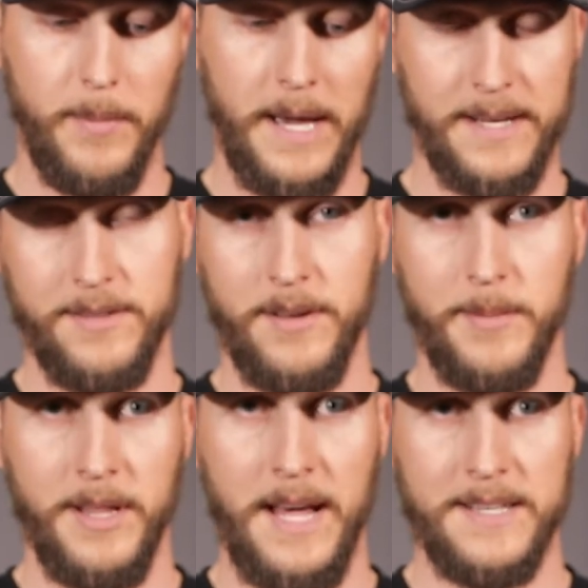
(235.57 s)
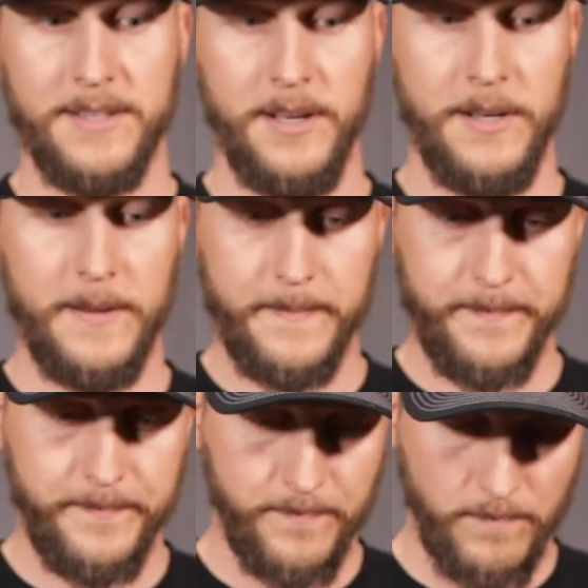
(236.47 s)
actually on my last hunt,
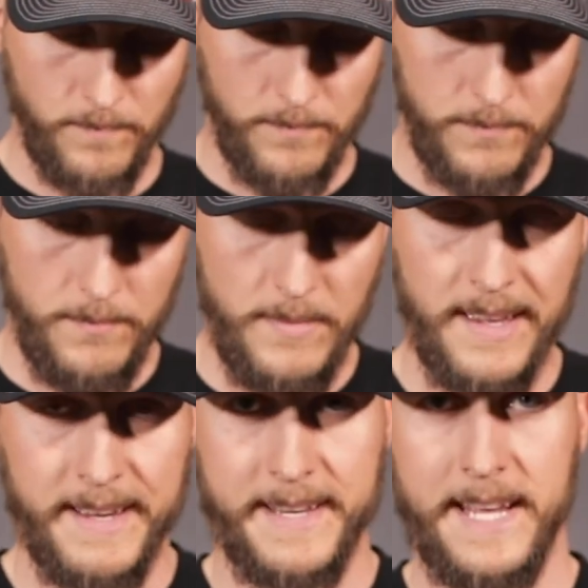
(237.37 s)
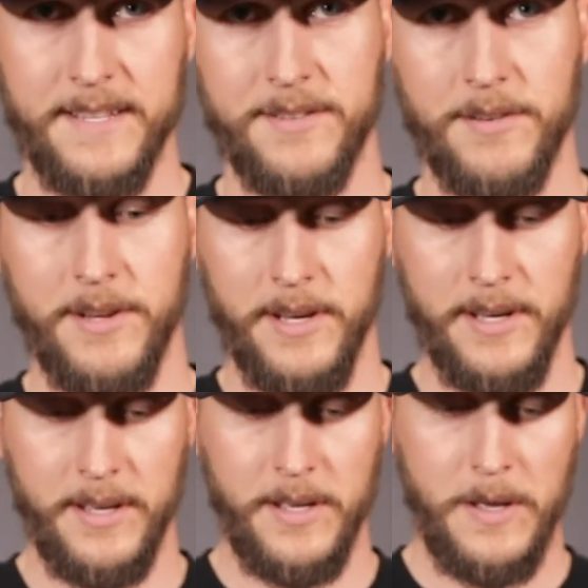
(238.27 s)
Kansas turkey
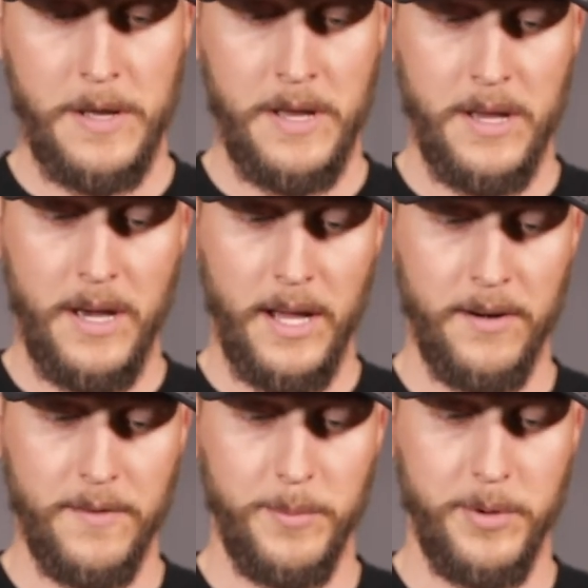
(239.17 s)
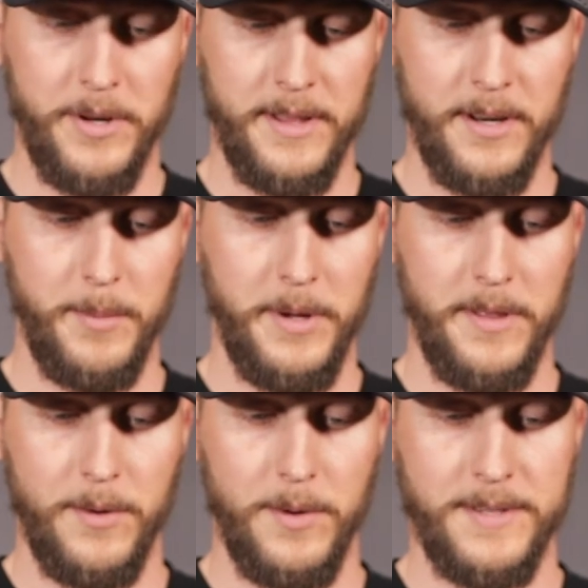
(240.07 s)
hunt, I don't know if we'll put there,
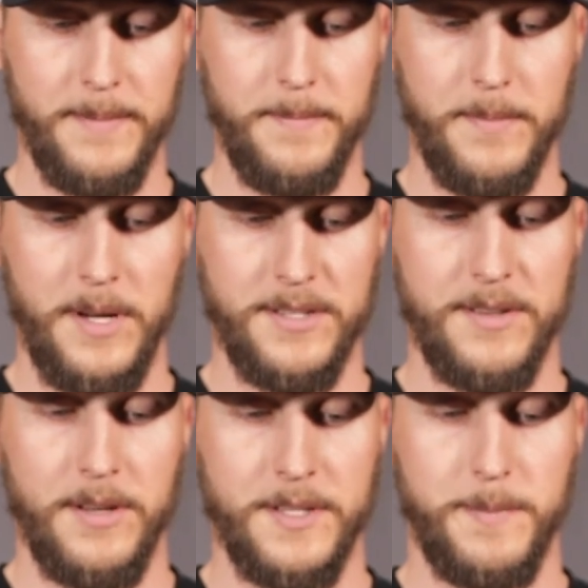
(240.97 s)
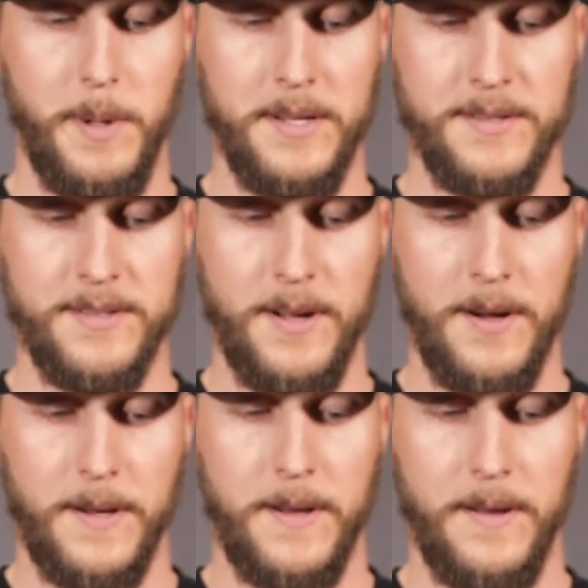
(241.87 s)
but there was a spot and
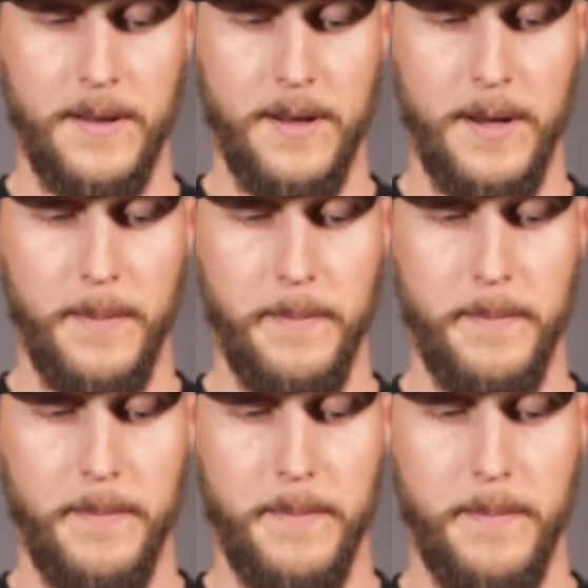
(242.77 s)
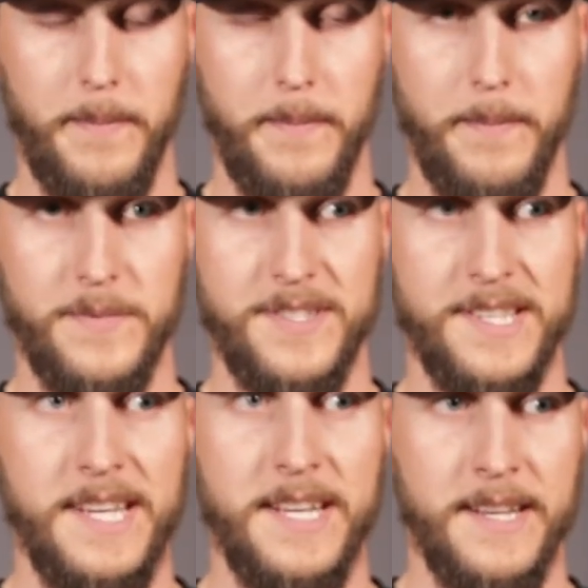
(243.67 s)
stock
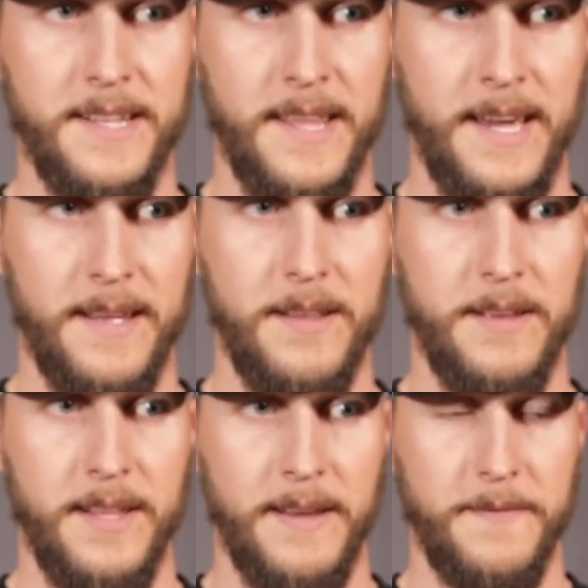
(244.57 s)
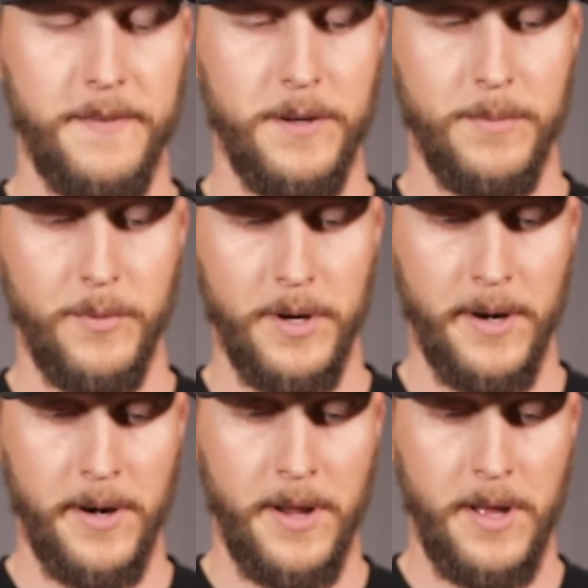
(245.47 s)
scene in that film
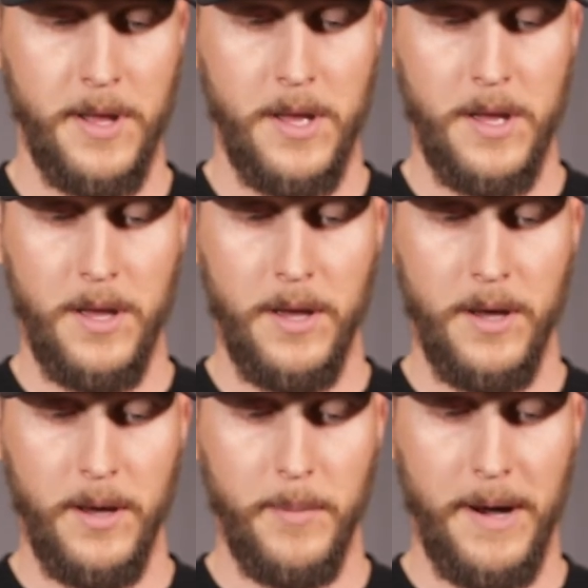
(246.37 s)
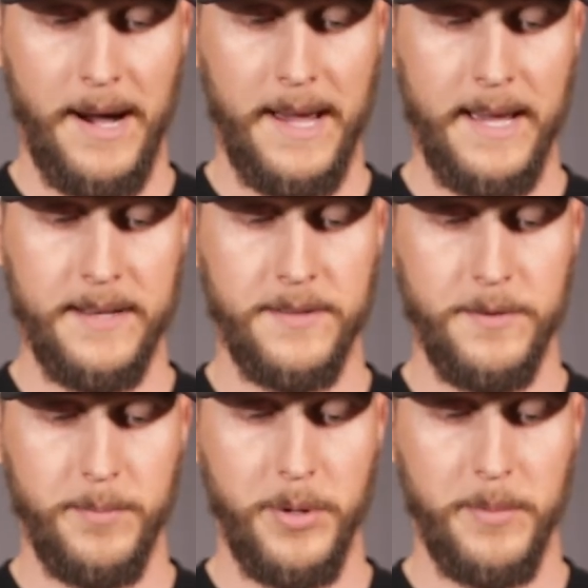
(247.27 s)
where I had
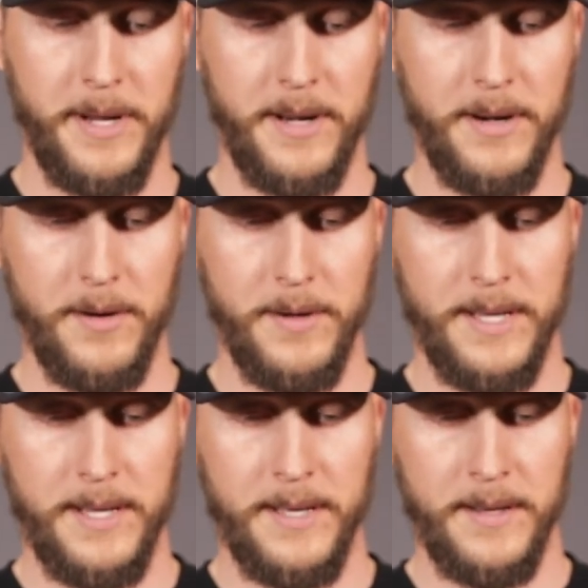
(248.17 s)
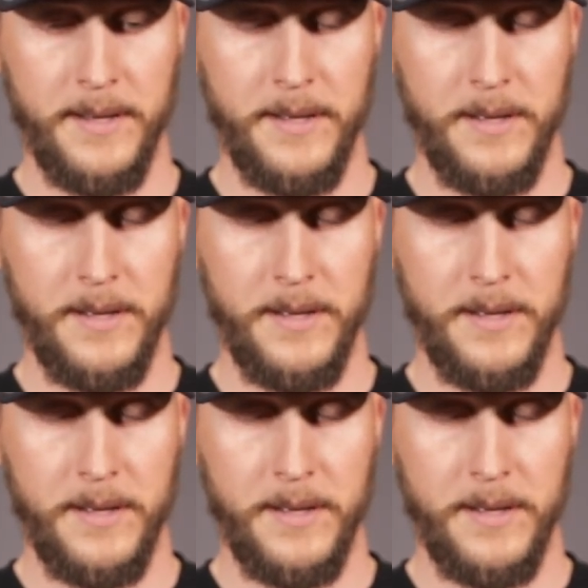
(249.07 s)
to put my arrow in